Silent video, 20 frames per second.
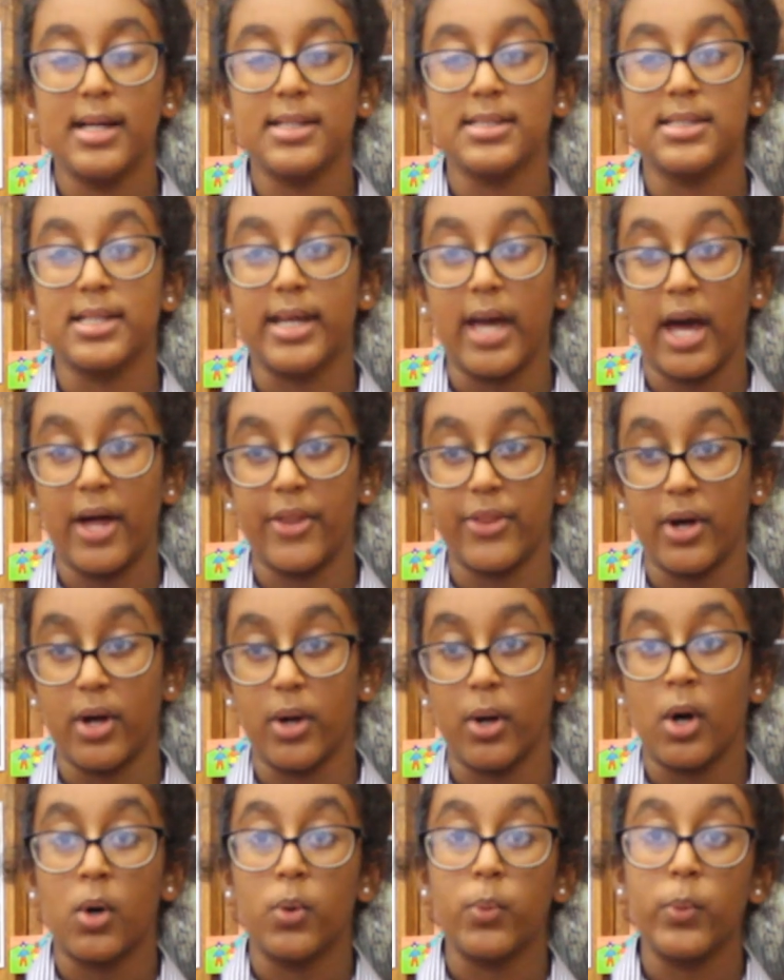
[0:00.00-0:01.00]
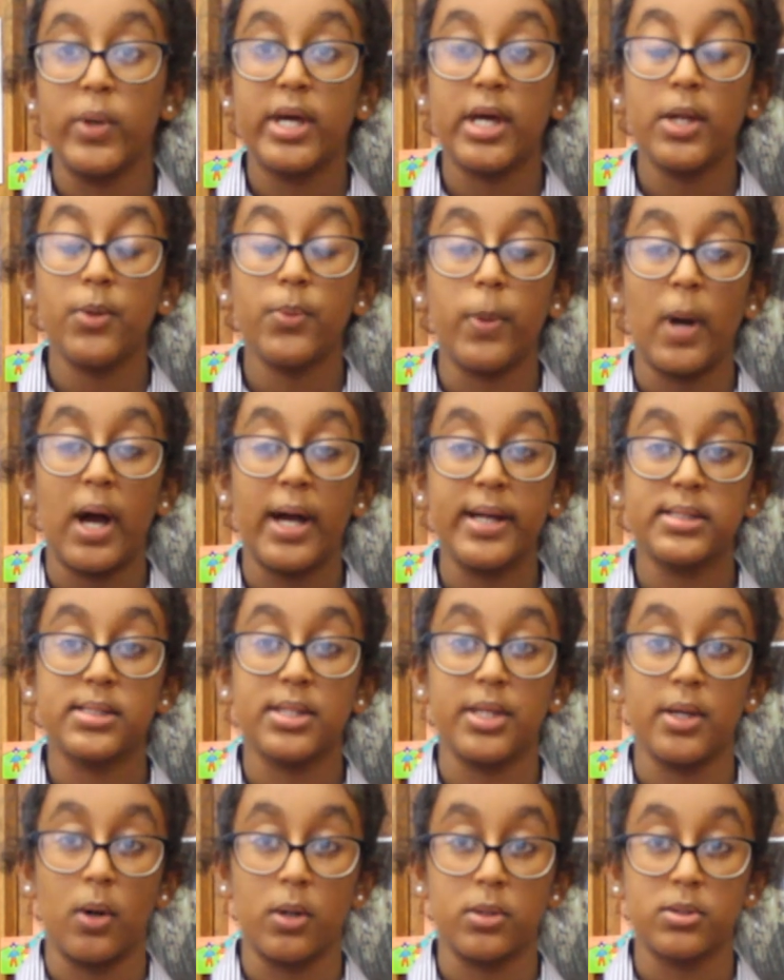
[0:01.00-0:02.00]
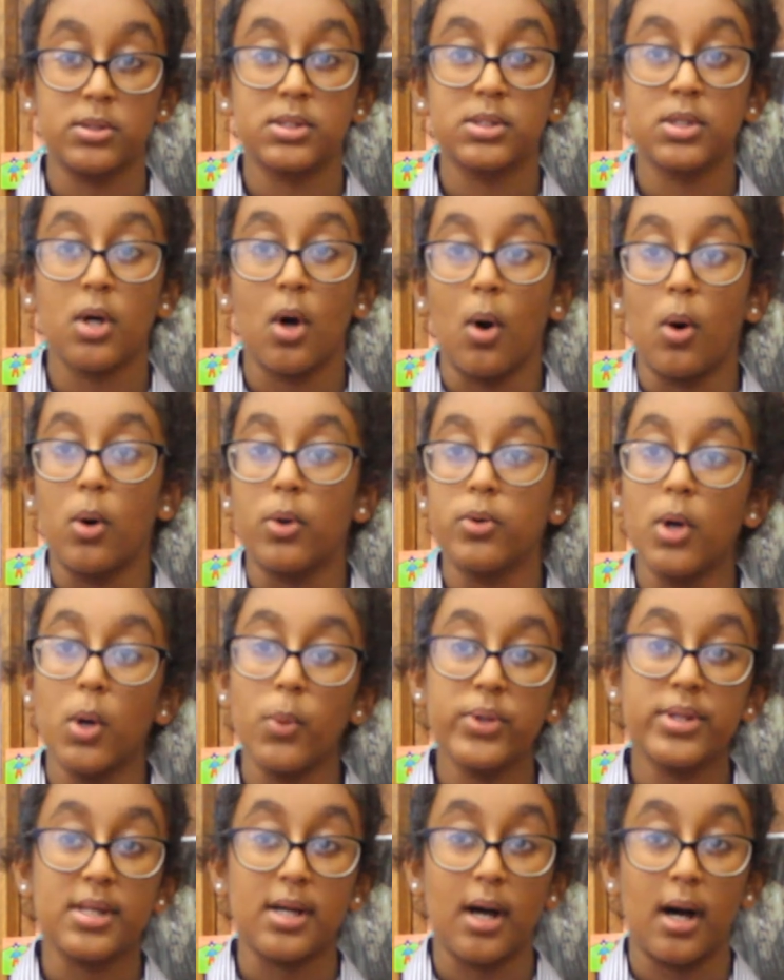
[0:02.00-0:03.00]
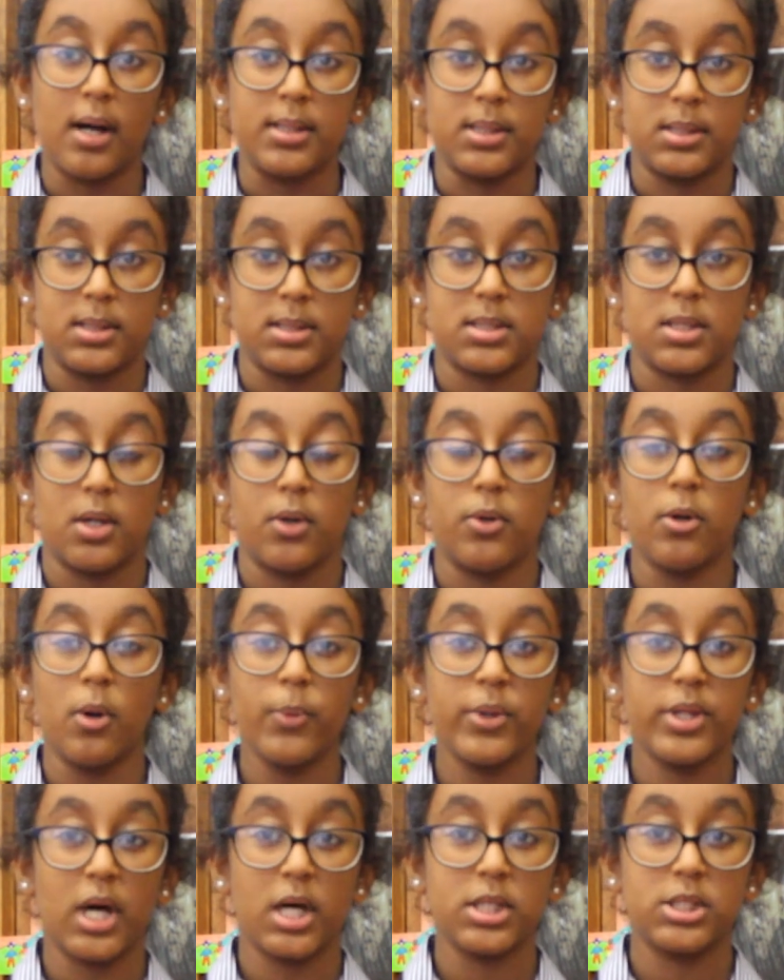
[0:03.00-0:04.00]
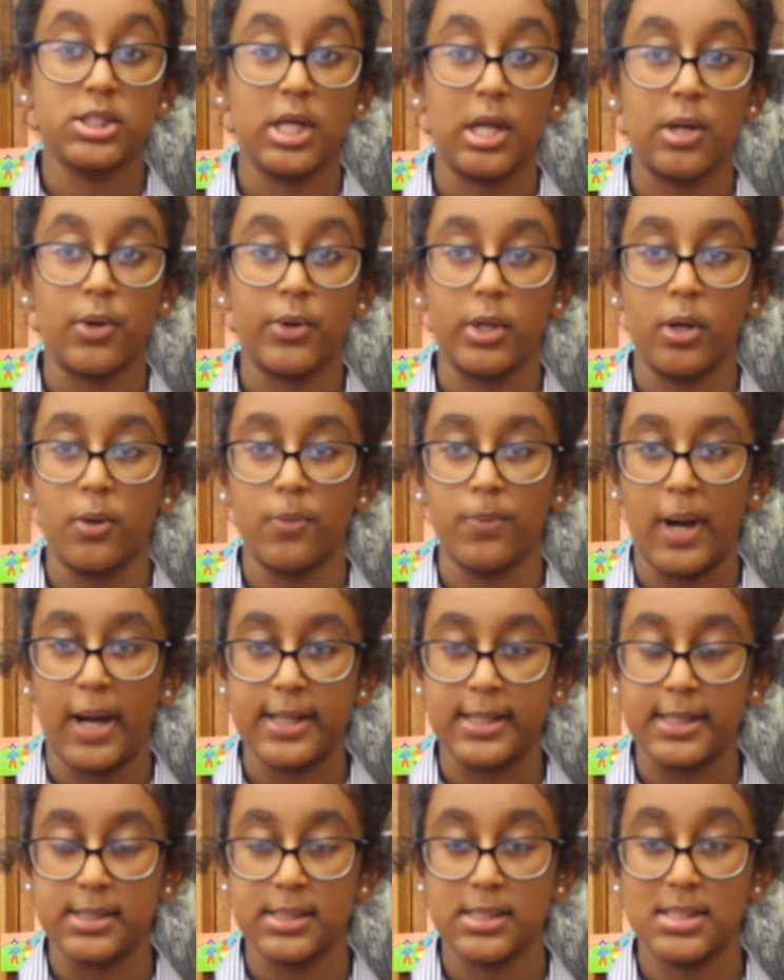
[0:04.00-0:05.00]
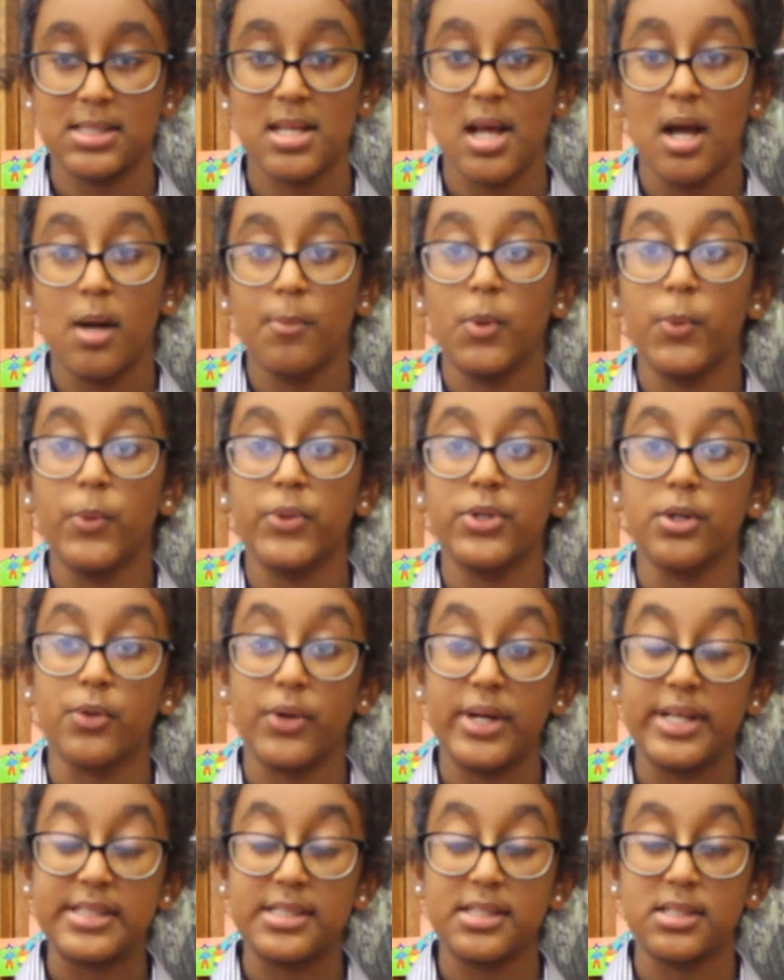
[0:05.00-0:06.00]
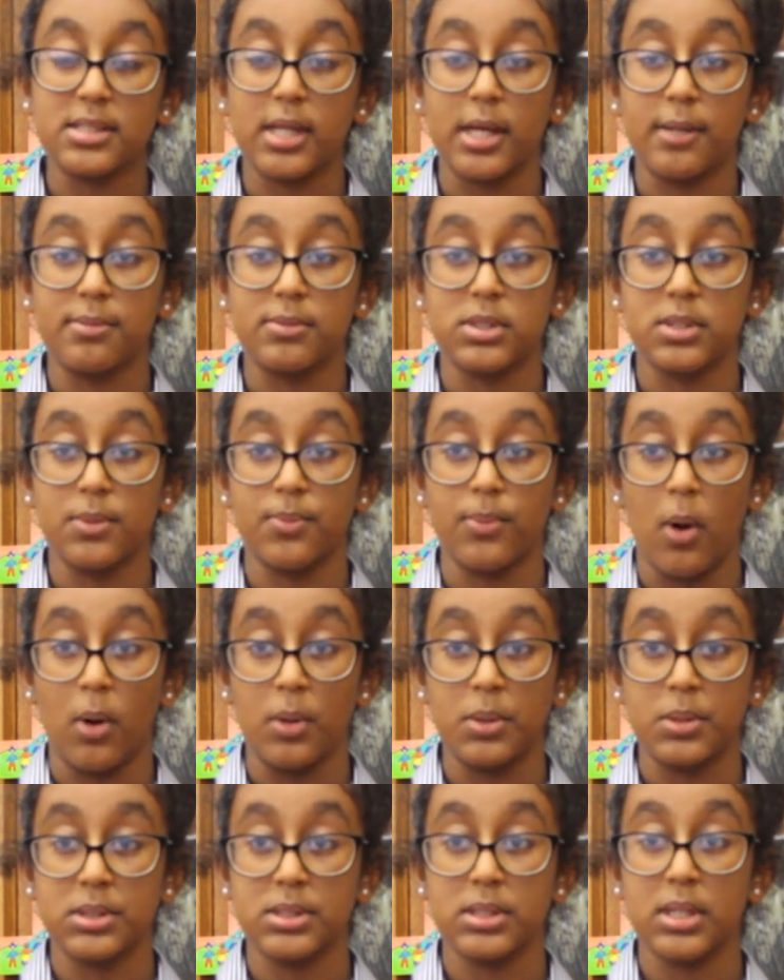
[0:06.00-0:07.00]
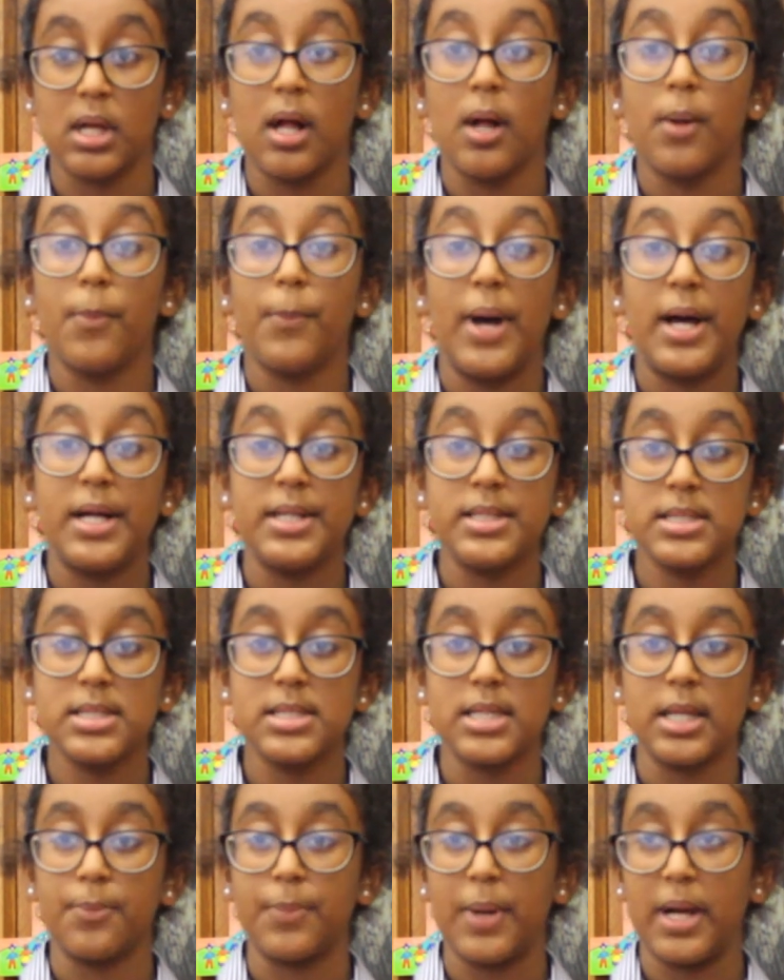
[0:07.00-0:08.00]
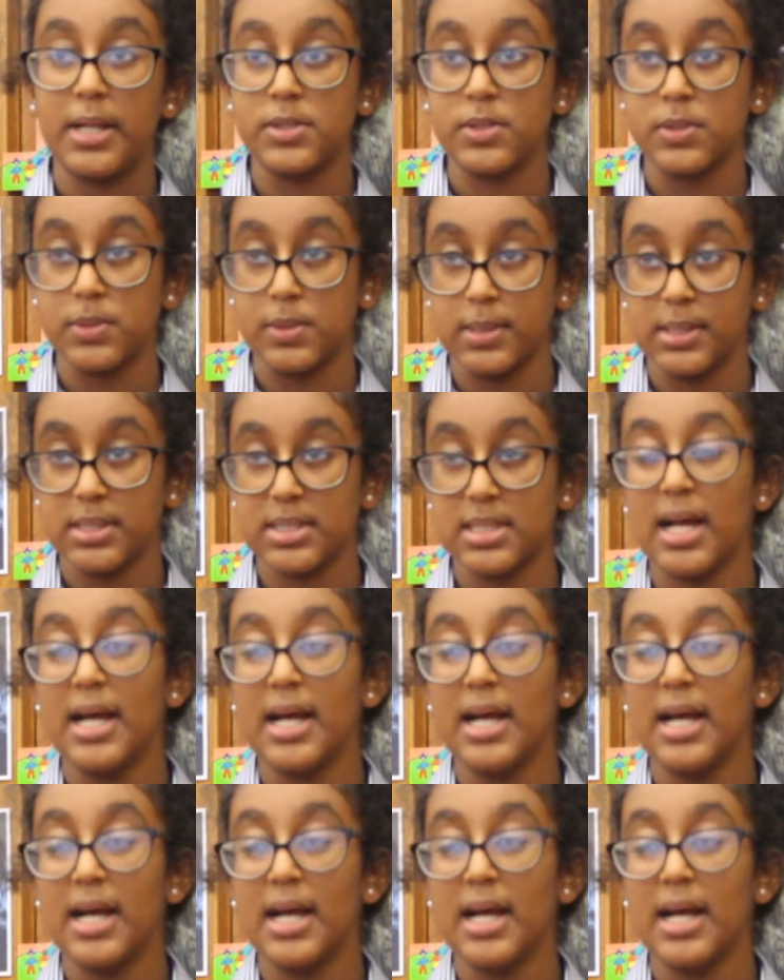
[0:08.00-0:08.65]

Together, we can fight the odds, not with guns, not with artillery or violence, but with the greatest gifts of all, pens and pencils.